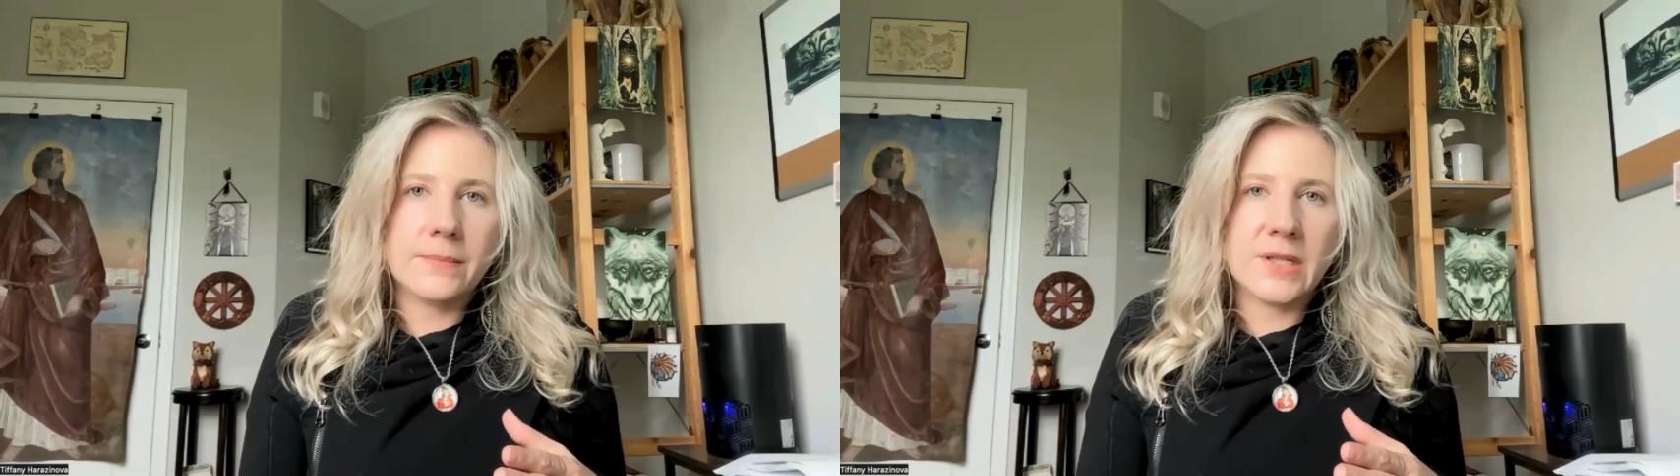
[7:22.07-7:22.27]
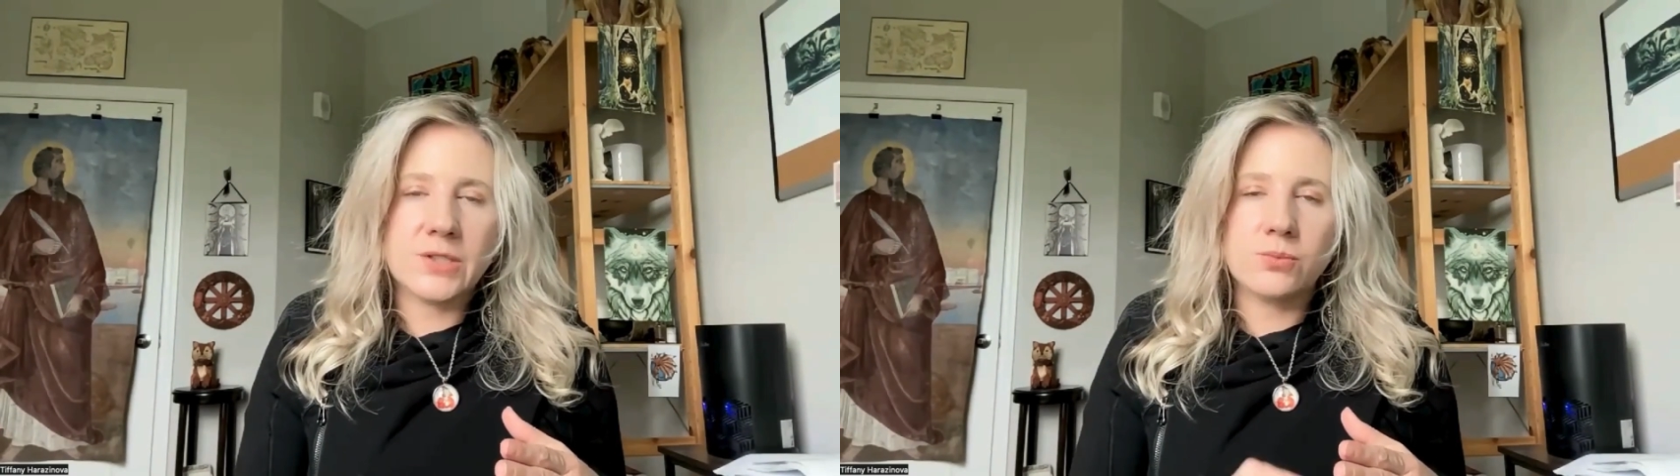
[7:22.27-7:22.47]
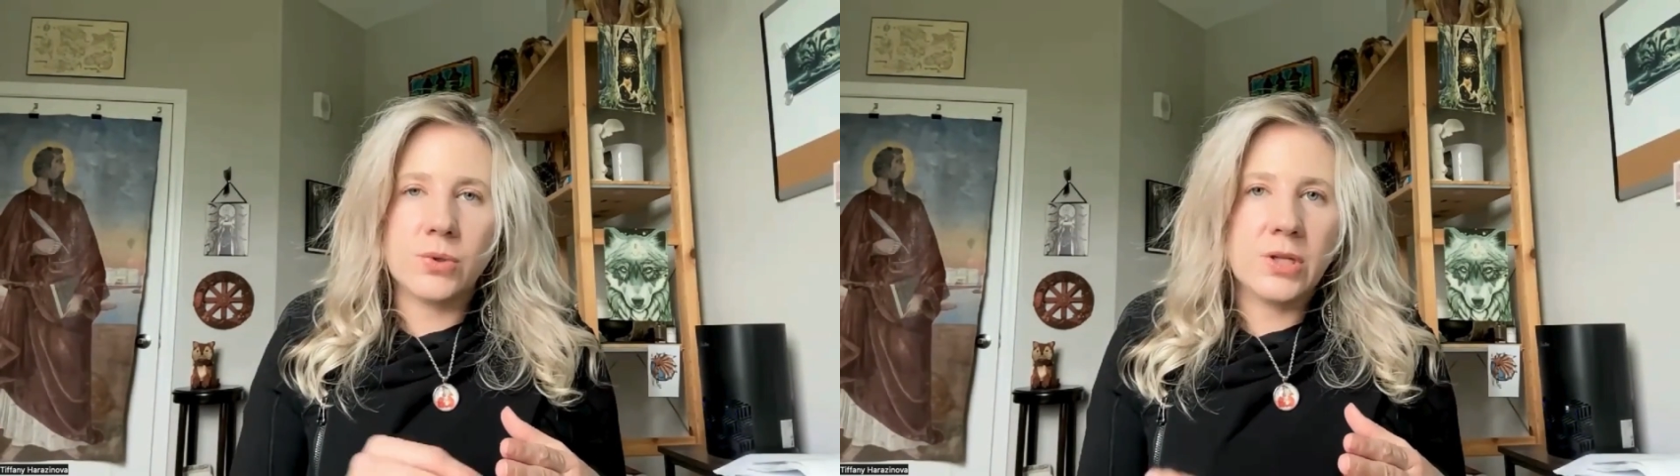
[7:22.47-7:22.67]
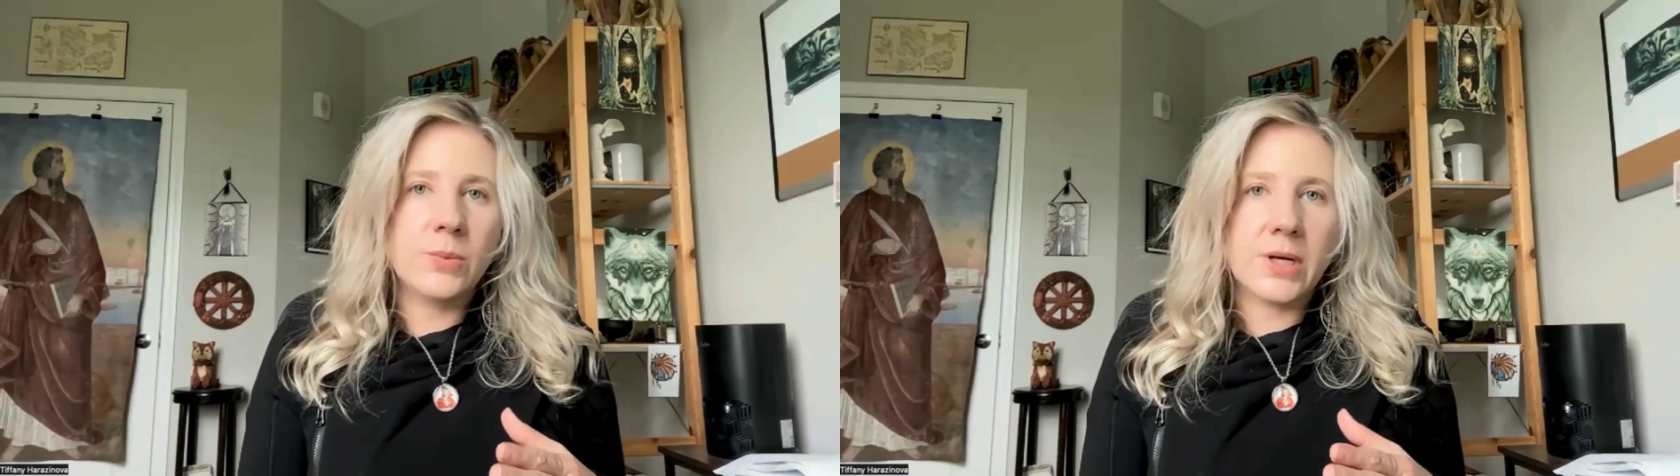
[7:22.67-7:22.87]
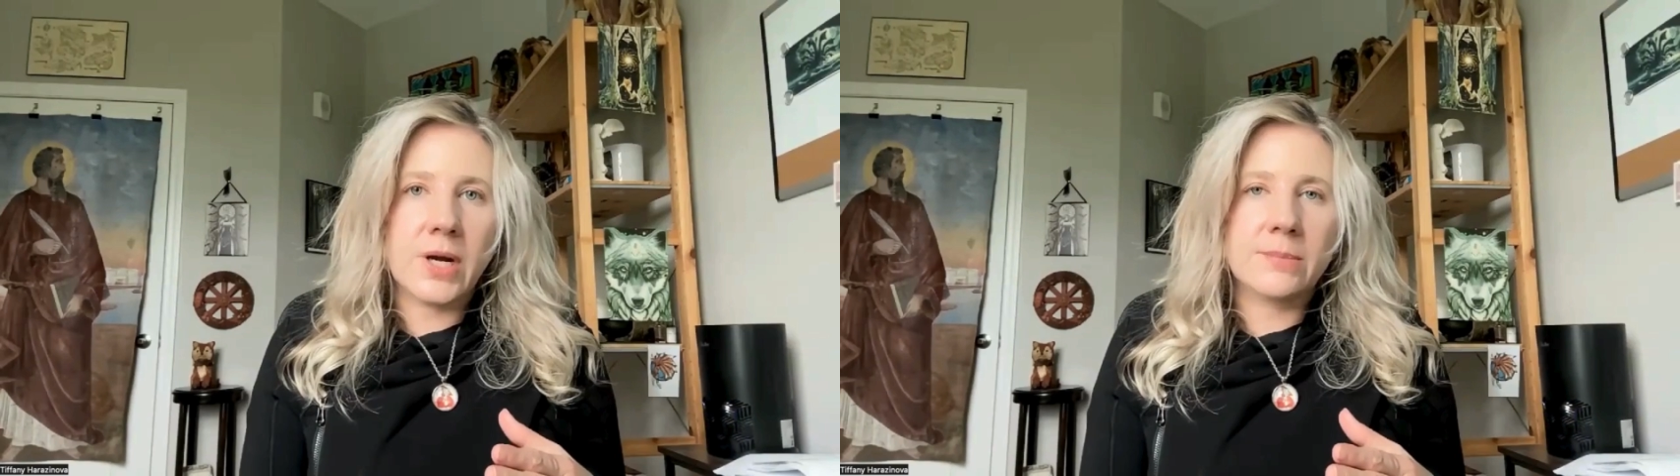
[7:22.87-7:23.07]
That's really
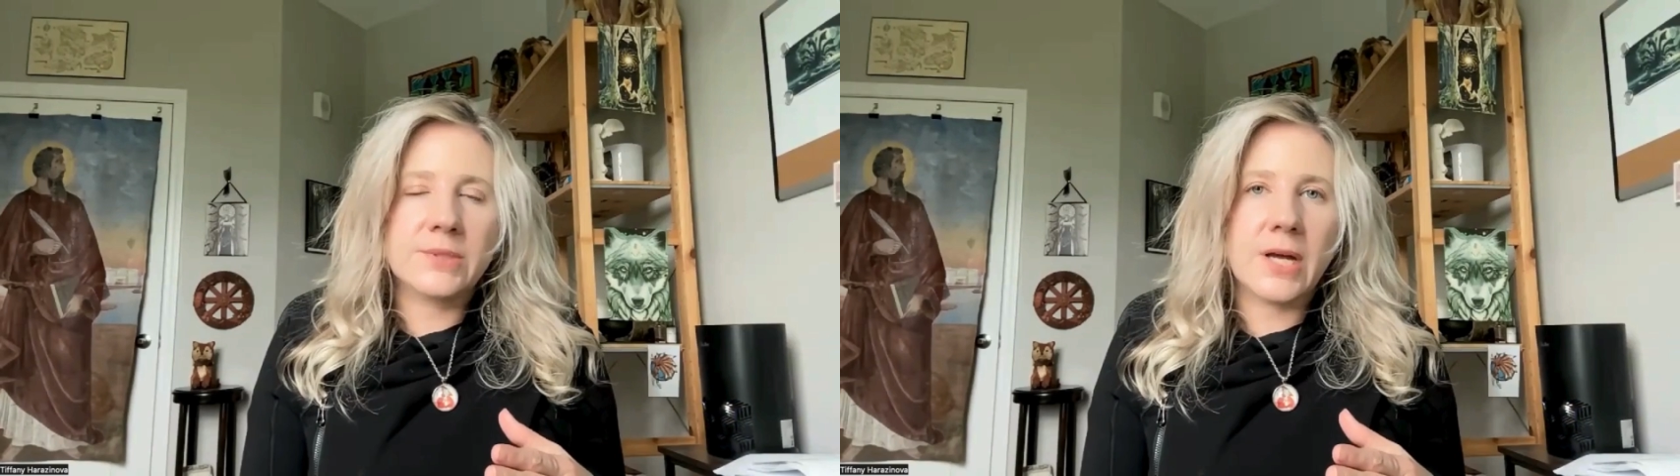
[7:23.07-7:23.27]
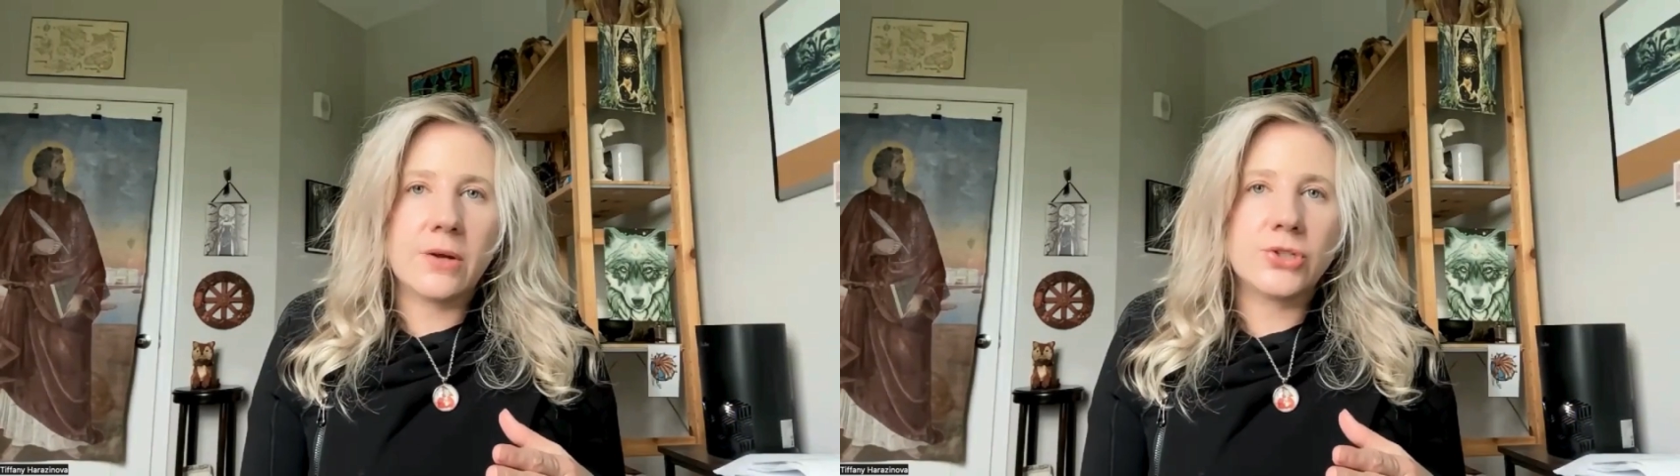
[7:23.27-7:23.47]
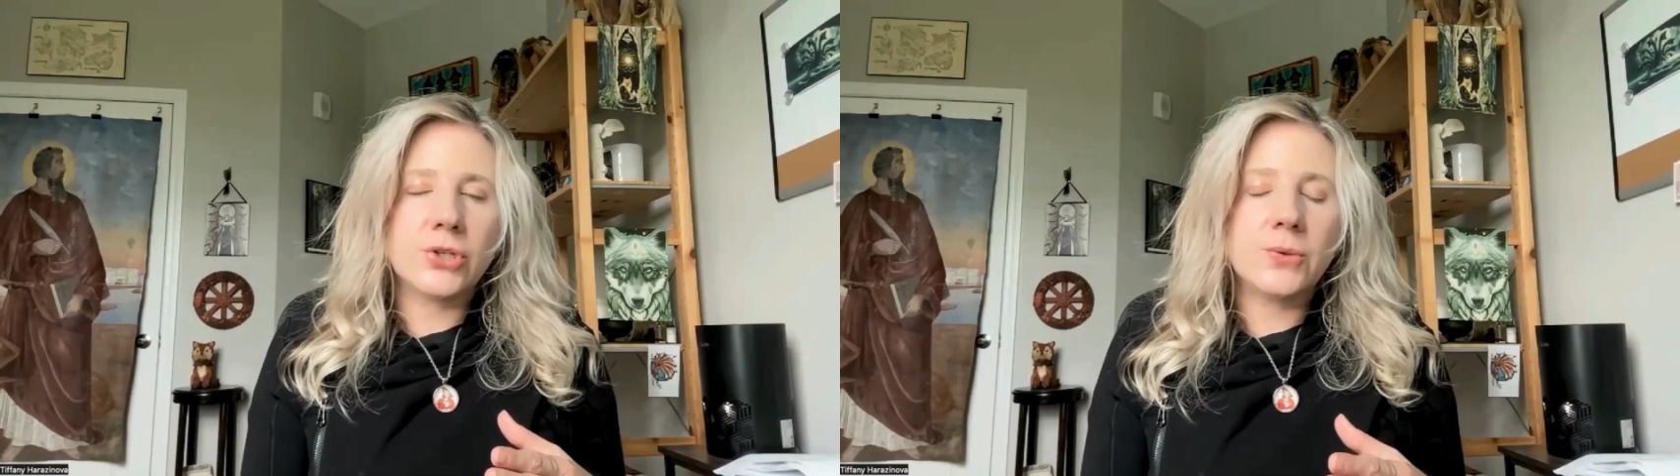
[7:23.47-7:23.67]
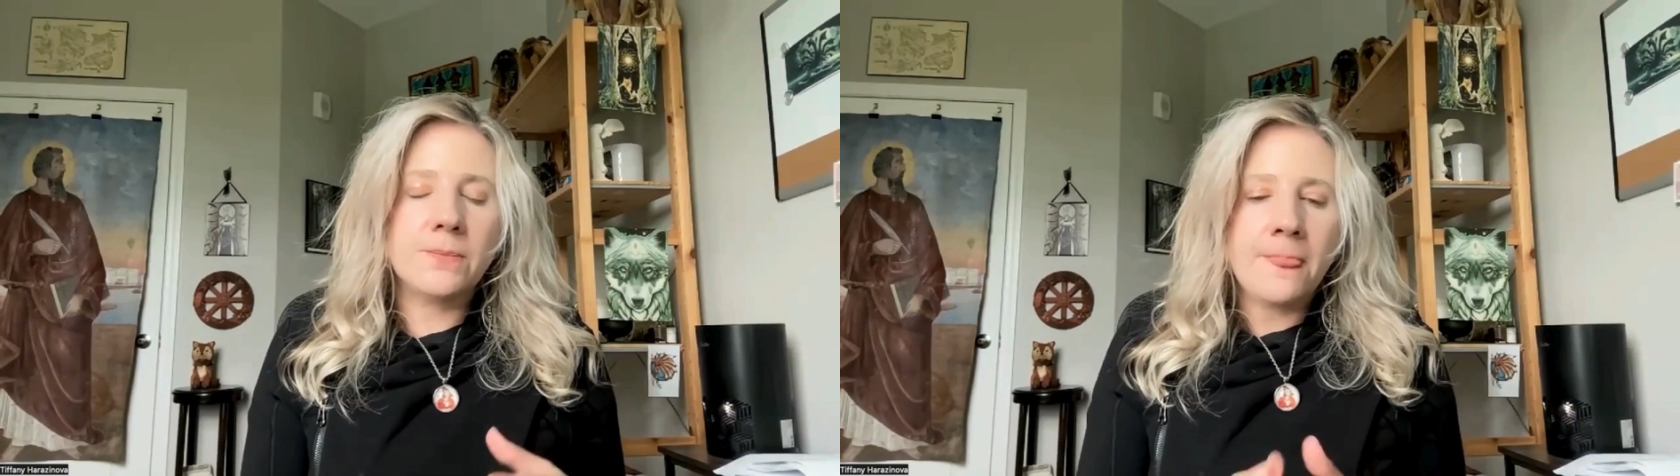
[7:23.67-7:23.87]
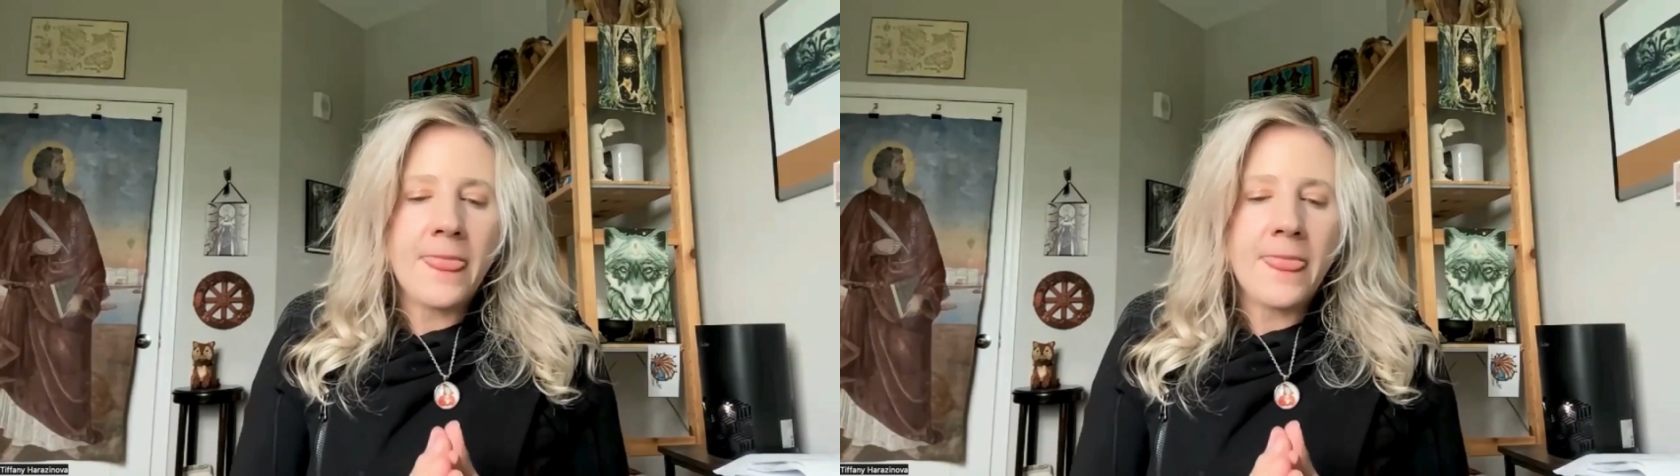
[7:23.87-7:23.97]
what it comes down to.